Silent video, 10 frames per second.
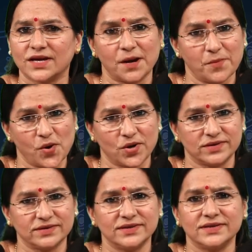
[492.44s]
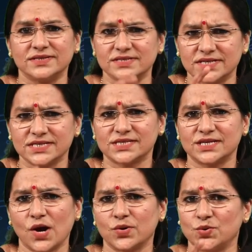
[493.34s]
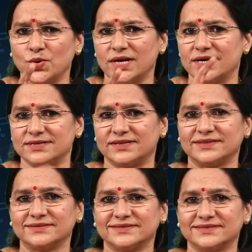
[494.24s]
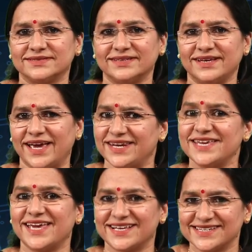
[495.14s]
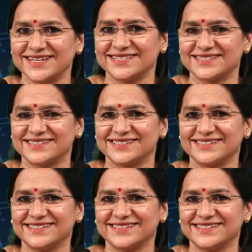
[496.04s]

Come on, just now you learnt. Any guesses?